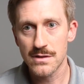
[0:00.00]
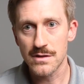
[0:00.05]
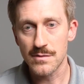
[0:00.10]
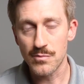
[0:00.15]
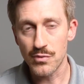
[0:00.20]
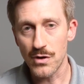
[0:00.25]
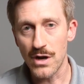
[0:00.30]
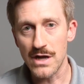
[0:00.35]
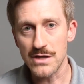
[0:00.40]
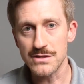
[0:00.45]
the
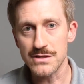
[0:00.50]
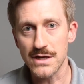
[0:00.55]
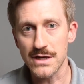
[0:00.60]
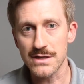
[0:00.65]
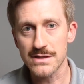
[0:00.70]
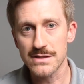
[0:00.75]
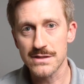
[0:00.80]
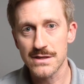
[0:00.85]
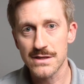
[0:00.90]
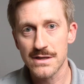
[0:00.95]

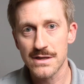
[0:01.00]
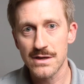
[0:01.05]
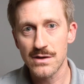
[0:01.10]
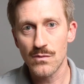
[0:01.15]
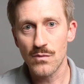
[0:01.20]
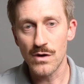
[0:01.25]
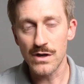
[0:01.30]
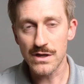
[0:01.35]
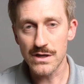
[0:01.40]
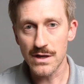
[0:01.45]
project
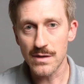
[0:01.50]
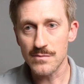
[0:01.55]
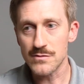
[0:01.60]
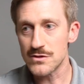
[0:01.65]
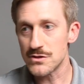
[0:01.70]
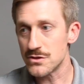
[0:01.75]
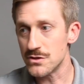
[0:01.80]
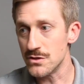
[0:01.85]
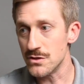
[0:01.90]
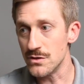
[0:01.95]
when it
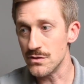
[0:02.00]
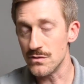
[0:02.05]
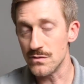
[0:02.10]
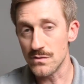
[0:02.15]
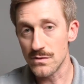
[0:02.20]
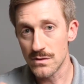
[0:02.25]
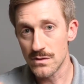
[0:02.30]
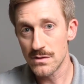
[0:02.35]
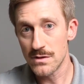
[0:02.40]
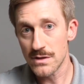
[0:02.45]
comes
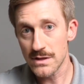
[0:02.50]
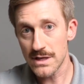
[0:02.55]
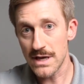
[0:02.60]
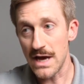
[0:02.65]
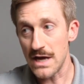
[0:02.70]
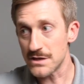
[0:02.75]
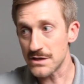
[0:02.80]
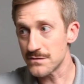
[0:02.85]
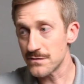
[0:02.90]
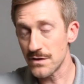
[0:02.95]
to
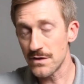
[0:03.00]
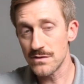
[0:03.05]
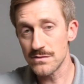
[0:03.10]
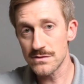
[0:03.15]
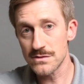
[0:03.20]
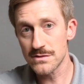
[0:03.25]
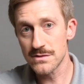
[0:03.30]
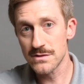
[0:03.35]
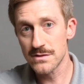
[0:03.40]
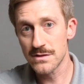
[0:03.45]
cash
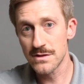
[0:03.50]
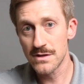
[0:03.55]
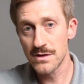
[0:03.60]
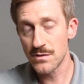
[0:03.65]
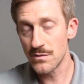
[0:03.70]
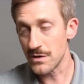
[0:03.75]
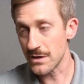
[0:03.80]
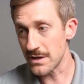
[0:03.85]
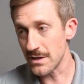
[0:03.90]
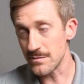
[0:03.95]
flows,
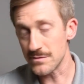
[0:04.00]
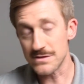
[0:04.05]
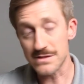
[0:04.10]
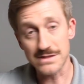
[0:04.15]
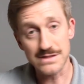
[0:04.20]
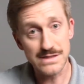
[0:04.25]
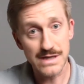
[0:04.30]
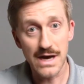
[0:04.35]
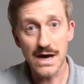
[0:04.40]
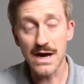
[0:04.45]
when it comes
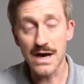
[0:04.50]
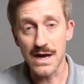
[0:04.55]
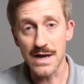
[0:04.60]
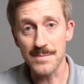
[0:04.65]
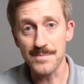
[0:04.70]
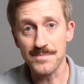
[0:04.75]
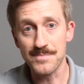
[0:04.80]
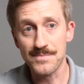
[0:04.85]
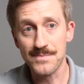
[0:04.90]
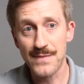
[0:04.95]
to
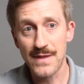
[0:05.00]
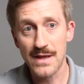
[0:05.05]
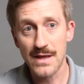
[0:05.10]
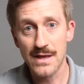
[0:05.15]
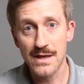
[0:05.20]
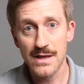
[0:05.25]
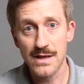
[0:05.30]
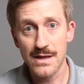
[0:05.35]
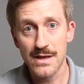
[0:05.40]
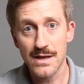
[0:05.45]
time,
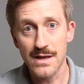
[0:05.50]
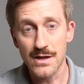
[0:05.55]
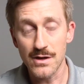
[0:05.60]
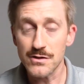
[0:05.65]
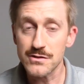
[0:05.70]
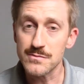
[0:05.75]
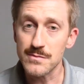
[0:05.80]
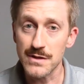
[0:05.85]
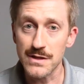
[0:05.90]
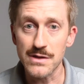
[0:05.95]
and
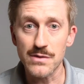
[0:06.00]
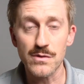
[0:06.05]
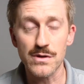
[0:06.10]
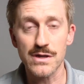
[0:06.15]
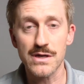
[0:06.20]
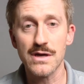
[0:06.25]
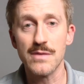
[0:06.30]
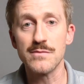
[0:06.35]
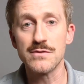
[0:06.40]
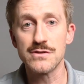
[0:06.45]
ultimately when
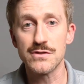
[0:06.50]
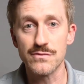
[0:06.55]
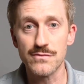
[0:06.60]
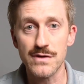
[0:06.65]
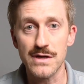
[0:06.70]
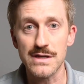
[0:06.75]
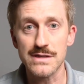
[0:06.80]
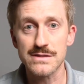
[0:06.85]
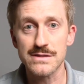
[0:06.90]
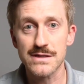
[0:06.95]
it comes to
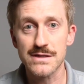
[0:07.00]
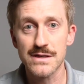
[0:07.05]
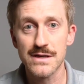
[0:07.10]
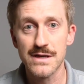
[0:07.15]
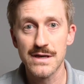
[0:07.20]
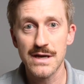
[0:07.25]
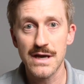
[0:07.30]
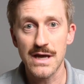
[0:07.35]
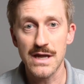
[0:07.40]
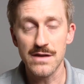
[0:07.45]
risk.
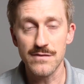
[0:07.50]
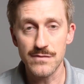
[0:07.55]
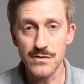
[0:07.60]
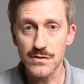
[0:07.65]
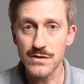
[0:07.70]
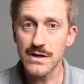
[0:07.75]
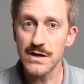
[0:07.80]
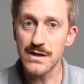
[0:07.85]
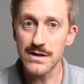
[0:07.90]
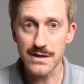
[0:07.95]
And if
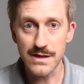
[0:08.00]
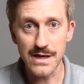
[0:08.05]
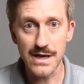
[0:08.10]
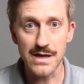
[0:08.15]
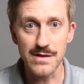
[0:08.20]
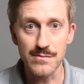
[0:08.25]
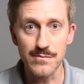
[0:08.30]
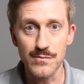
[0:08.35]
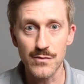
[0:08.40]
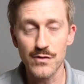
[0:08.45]
you can,
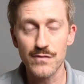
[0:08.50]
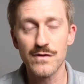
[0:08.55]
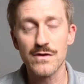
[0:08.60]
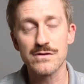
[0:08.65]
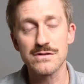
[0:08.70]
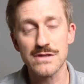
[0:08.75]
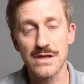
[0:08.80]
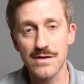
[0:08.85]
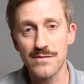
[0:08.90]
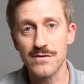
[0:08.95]
again, move
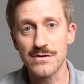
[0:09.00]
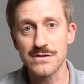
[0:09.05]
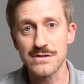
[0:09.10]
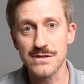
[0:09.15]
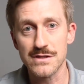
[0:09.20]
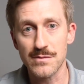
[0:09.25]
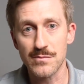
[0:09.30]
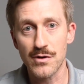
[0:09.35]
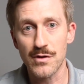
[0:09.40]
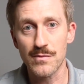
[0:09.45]
those levers
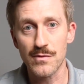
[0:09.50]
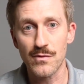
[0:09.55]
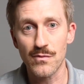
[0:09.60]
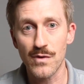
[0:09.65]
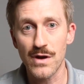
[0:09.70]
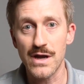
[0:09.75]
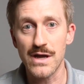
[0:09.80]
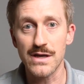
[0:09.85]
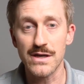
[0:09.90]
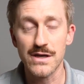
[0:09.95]
in the appropriate
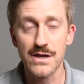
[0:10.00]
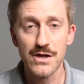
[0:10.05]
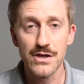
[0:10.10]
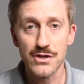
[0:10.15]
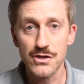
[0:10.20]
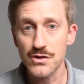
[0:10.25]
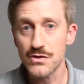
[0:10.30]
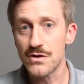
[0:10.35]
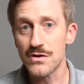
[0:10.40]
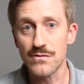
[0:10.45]
way,
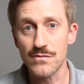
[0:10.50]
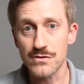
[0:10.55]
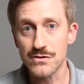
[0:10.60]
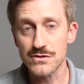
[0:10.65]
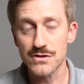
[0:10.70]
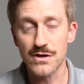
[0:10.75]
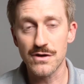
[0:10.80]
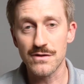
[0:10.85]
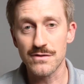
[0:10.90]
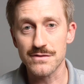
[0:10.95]
you can
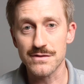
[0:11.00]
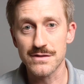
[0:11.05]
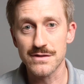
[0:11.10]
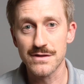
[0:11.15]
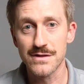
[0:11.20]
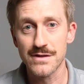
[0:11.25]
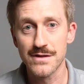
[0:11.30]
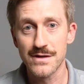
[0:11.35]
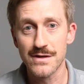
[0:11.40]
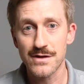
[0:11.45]
result
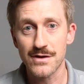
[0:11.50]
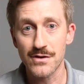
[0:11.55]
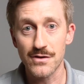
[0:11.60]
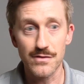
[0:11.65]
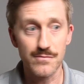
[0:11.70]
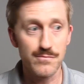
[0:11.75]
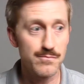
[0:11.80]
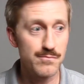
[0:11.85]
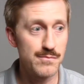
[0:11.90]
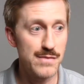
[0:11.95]

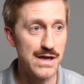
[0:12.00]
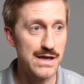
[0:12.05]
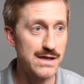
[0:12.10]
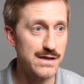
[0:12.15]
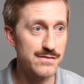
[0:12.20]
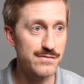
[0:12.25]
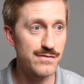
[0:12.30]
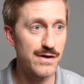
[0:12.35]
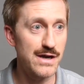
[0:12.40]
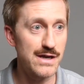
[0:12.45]
or make
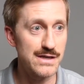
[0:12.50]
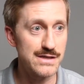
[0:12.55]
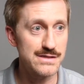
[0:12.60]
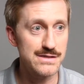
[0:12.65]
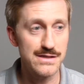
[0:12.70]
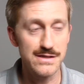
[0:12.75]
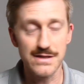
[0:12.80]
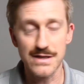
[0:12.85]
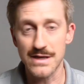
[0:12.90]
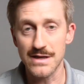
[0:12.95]

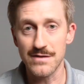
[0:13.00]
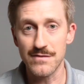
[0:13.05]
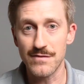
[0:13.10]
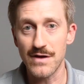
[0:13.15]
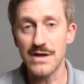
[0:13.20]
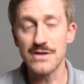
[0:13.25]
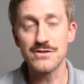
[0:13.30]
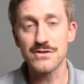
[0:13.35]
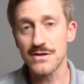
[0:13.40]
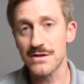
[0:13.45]
advice and
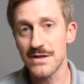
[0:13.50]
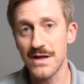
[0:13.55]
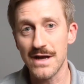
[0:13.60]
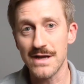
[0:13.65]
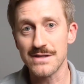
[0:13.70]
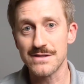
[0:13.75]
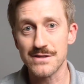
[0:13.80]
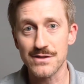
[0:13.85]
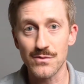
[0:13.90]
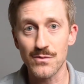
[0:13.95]
advise your
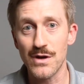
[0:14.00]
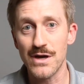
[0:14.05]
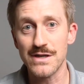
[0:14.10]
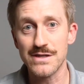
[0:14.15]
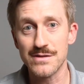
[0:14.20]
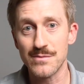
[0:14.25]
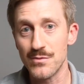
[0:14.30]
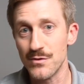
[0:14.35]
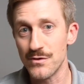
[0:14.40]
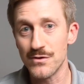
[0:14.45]
clients in a way
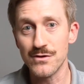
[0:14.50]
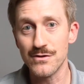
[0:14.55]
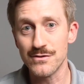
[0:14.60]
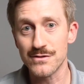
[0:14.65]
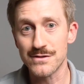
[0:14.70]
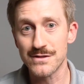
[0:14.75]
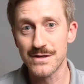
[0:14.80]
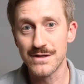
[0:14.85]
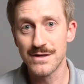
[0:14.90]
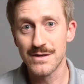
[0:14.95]
to
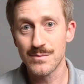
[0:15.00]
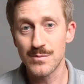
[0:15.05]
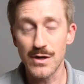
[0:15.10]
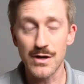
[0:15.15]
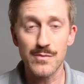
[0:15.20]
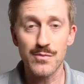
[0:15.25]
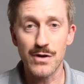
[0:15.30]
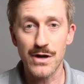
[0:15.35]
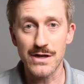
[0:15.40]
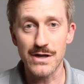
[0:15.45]
produce
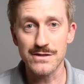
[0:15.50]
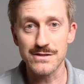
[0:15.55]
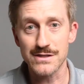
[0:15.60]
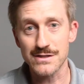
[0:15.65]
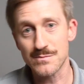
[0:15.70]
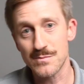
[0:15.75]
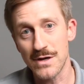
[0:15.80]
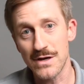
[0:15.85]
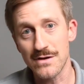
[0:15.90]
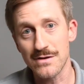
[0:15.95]
better
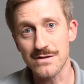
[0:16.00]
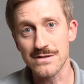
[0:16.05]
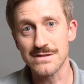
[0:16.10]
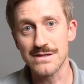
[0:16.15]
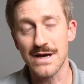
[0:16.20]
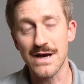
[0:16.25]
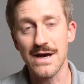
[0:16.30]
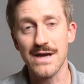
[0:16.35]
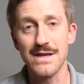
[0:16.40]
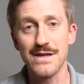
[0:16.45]
projects, better
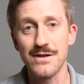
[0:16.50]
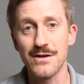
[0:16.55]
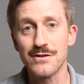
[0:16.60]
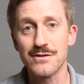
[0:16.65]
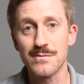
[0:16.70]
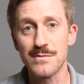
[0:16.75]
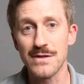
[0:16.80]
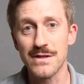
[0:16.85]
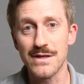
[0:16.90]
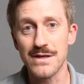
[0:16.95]
design, and
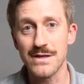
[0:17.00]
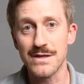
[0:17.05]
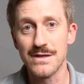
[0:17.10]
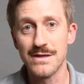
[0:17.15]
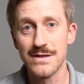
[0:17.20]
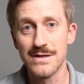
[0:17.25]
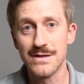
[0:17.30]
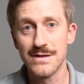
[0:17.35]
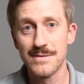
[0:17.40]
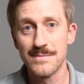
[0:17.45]
ultimately
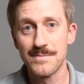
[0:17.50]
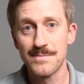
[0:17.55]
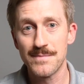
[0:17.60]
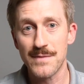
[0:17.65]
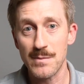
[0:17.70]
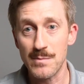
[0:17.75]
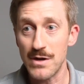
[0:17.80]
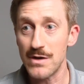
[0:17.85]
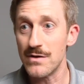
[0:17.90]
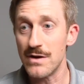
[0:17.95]

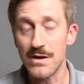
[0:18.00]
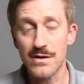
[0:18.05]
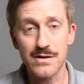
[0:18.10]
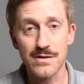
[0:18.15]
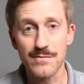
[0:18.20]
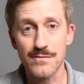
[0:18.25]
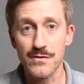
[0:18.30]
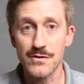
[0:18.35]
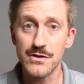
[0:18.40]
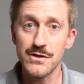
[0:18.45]
a better
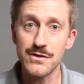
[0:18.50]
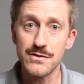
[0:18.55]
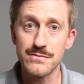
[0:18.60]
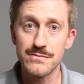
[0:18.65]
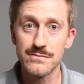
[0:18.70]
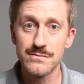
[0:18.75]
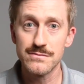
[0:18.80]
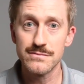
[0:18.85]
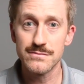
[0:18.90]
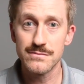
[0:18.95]
outcome for
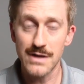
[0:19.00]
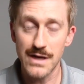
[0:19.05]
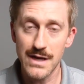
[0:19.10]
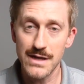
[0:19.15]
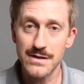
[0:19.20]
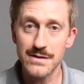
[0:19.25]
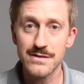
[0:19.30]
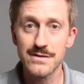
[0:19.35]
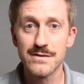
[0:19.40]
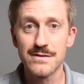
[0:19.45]
you
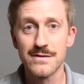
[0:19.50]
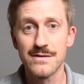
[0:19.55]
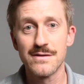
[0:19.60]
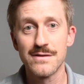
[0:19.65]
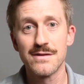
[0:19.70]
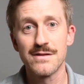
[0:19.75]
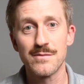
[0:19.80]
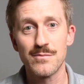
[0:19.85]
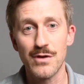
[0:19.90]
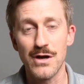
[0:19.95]
and
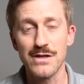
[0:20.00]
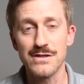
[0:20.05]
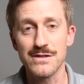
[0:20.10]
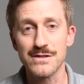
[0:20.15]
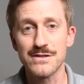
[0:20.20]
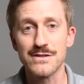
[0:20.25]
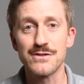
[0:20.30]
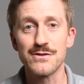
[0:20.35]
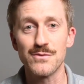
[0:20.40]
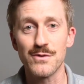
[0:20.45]
the
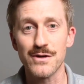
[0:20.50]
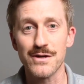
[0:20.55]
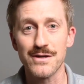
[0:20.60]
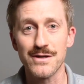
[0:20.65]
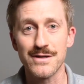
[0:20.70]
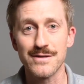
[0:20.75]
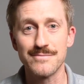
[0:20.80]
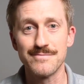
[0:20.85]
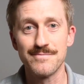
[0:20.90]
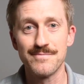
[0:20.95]
projects that you're
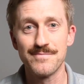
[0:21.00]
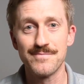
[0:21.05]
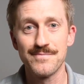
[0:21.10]
working on.